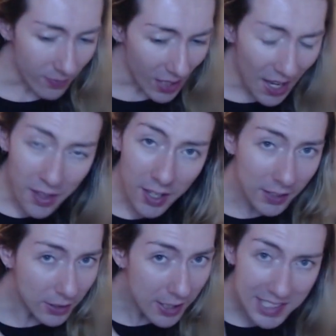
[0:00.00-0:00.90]
And then
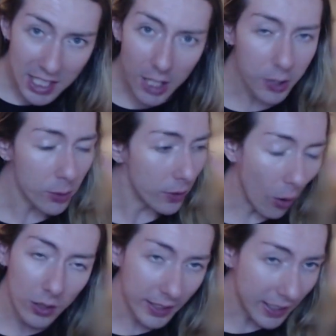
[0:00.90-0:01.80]
it continued,
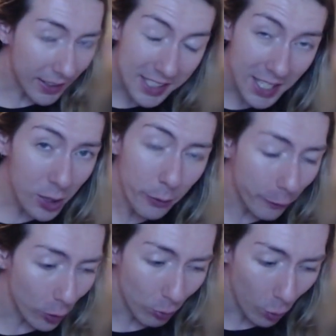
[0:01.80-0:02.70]
like it continued
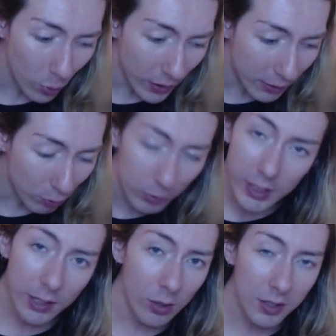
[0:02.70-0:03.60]
for like
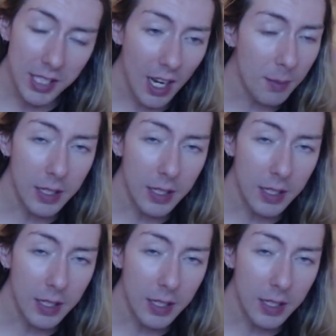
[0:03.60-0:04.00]
really long time,